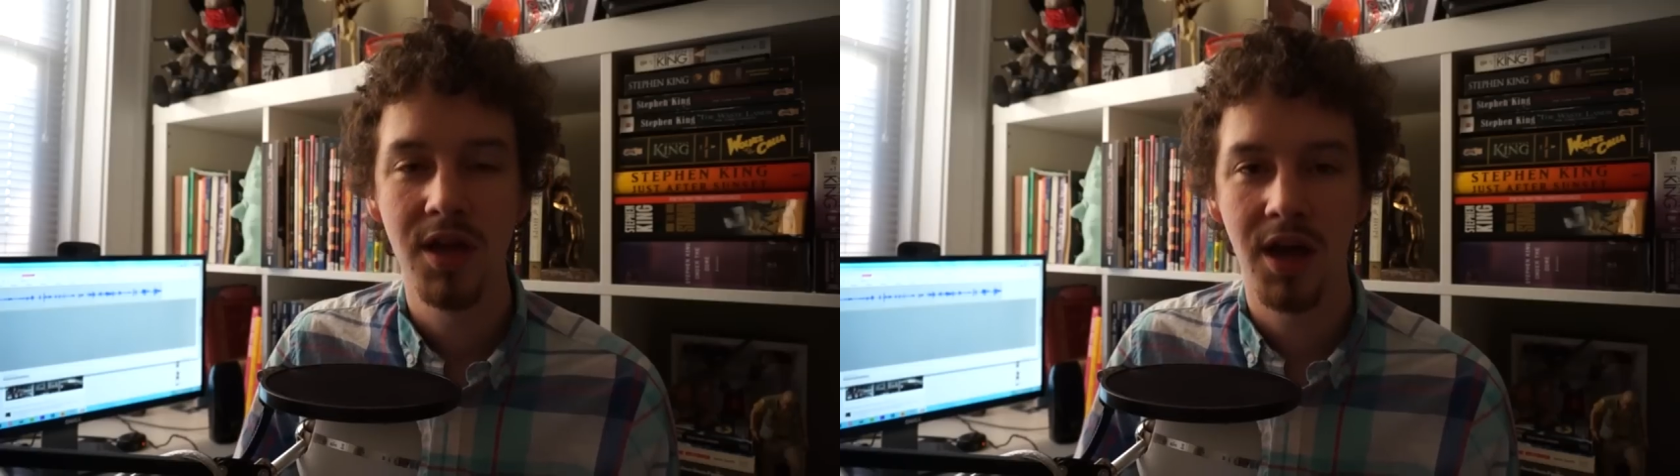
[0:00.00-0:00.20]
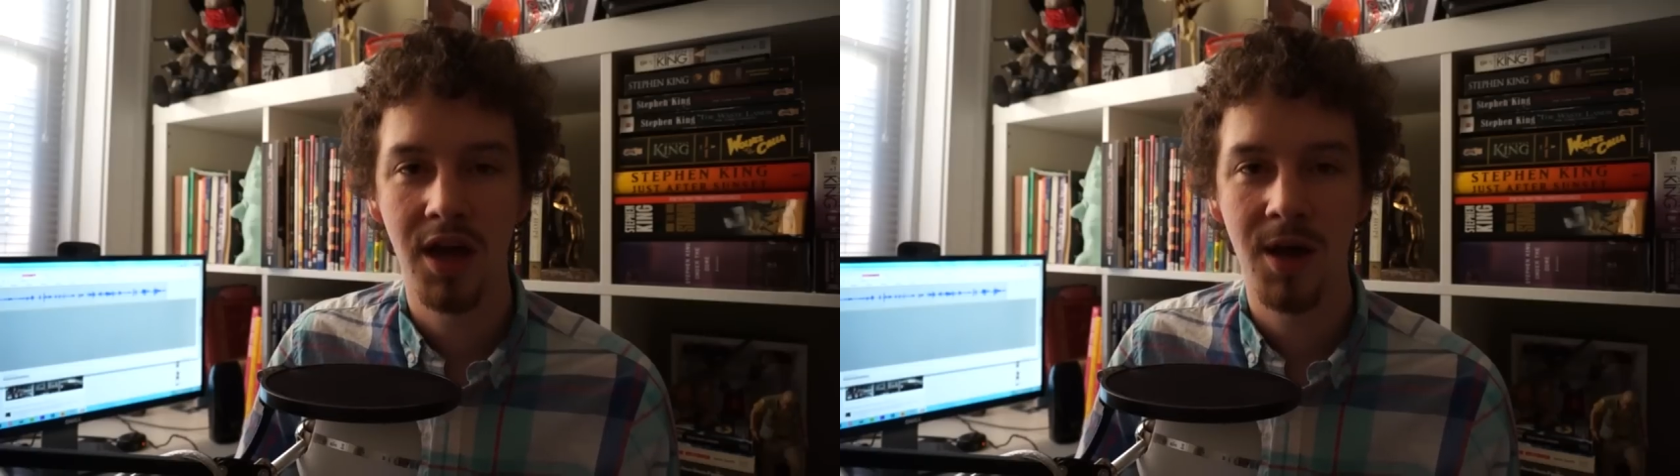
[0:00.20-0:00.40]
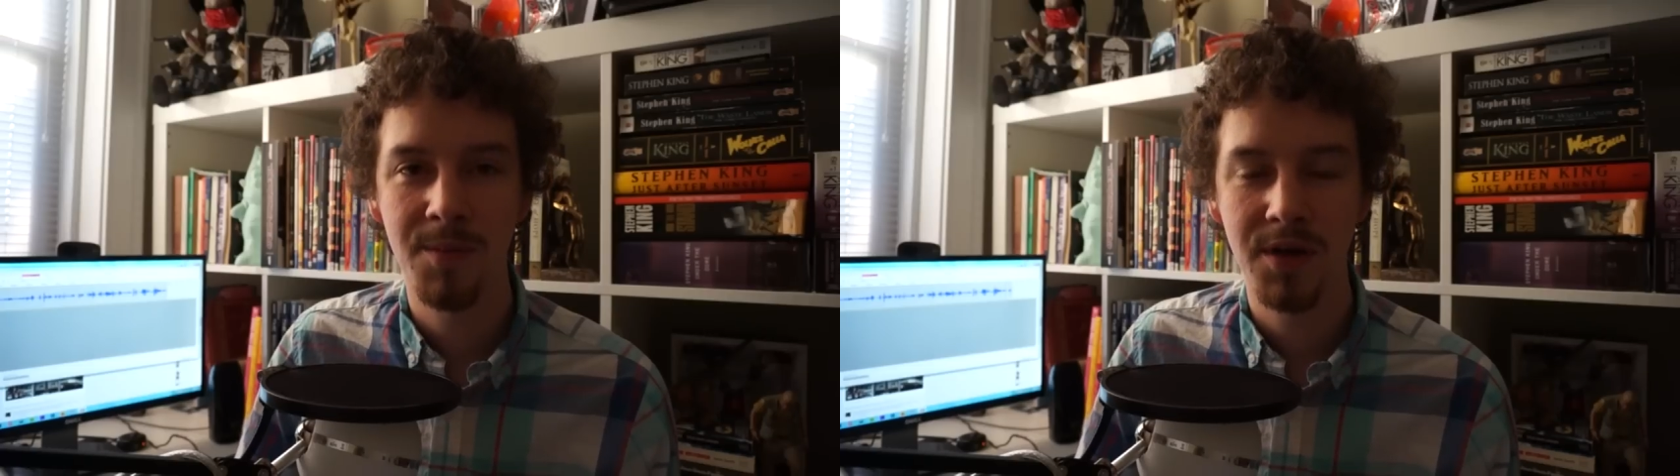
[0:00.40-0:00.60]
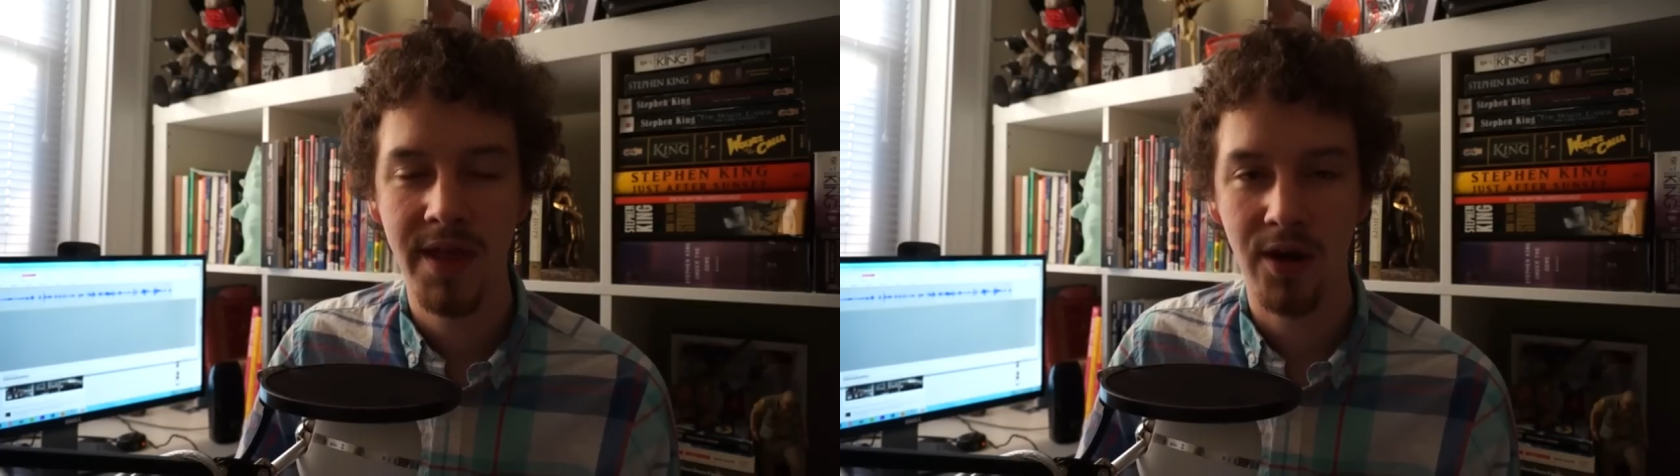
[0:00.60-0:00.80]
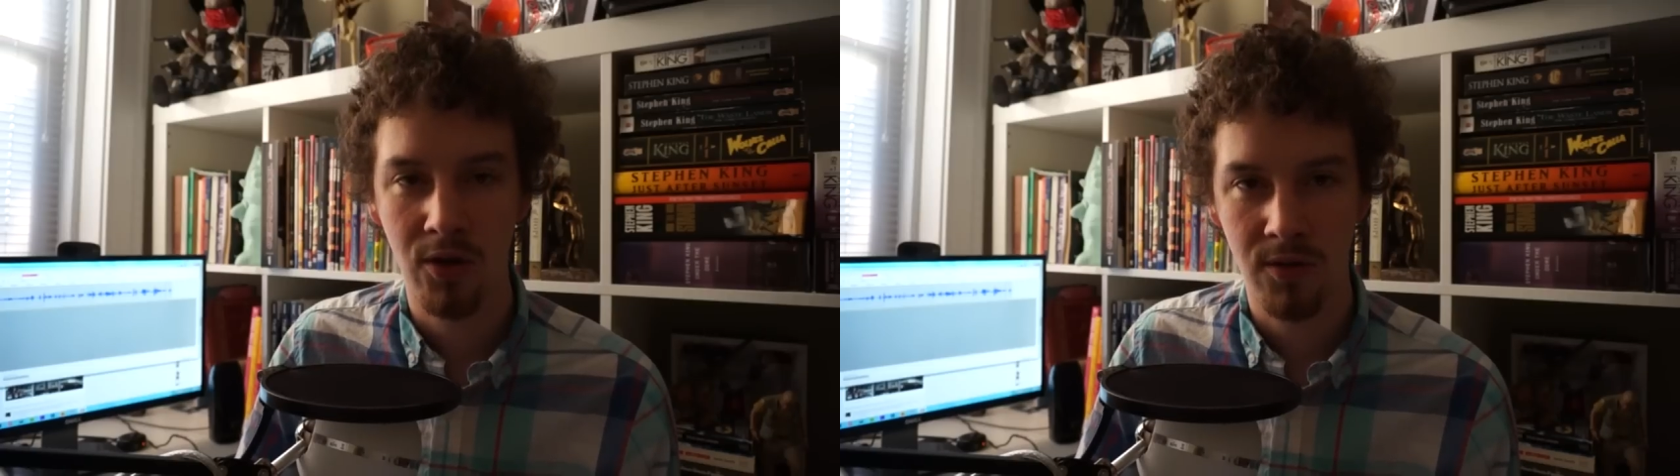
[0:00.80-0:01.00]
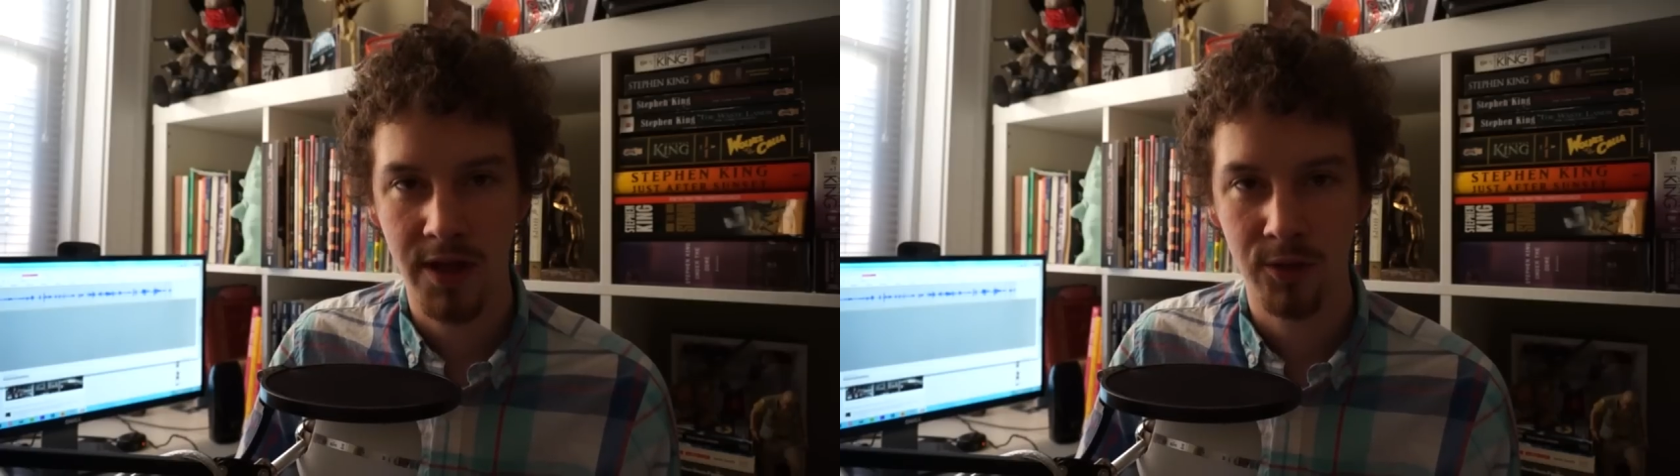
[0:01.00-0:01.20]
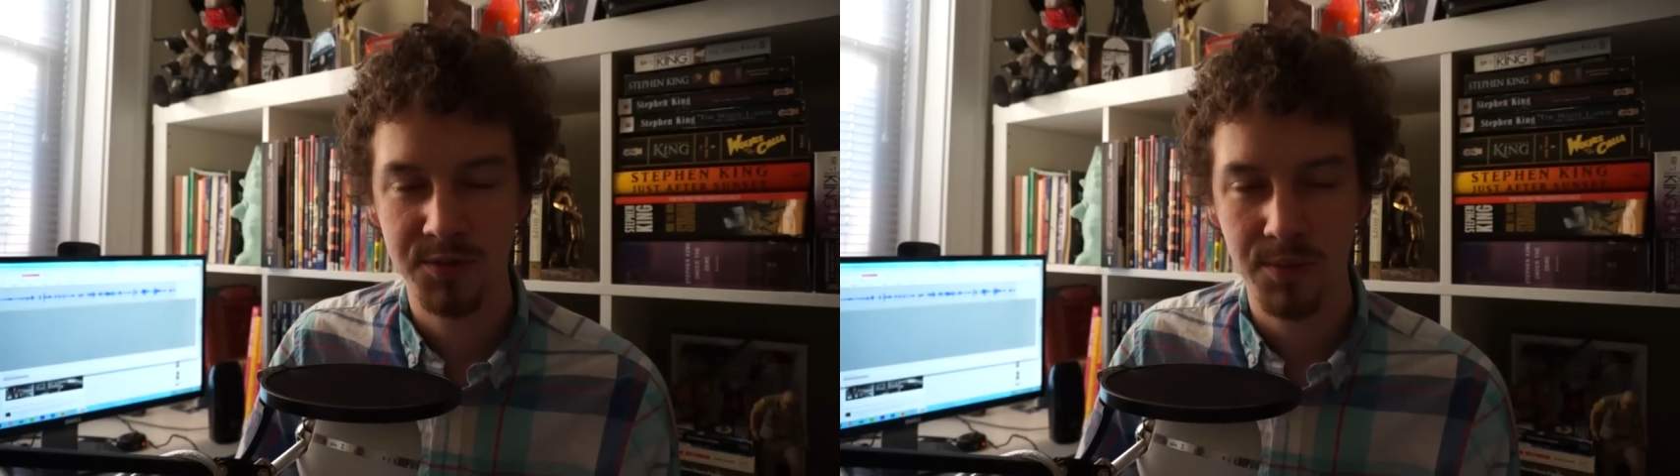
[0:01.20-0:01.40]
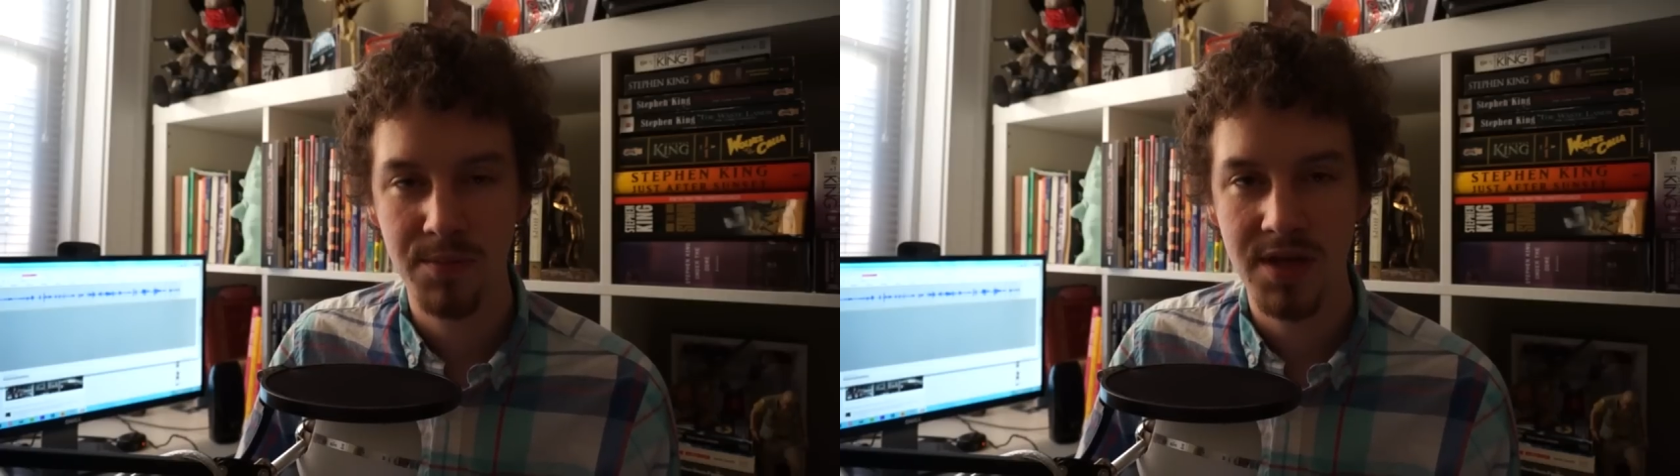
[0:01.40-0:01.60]
That all
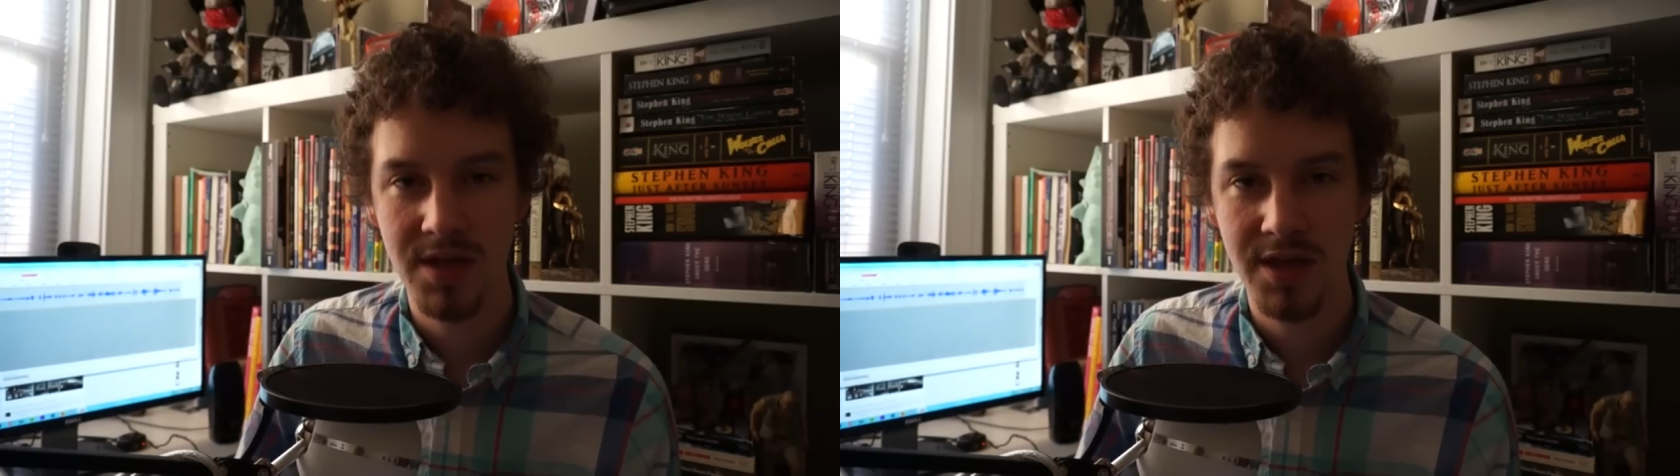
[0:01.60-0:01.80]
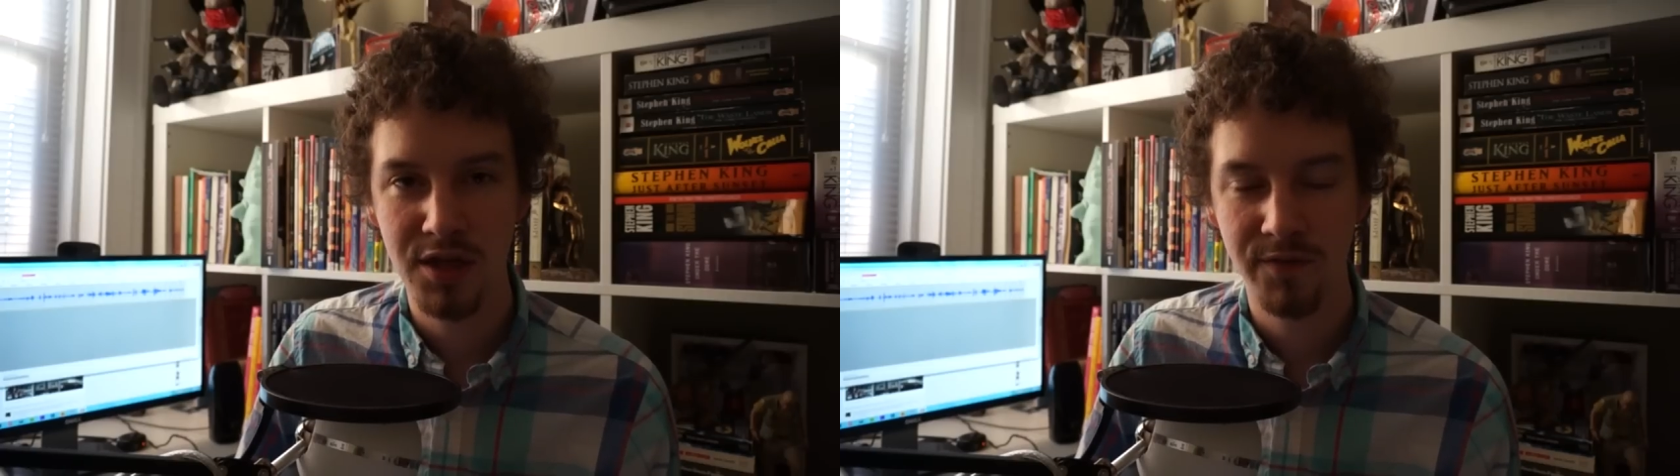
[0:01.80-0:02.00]
helps me in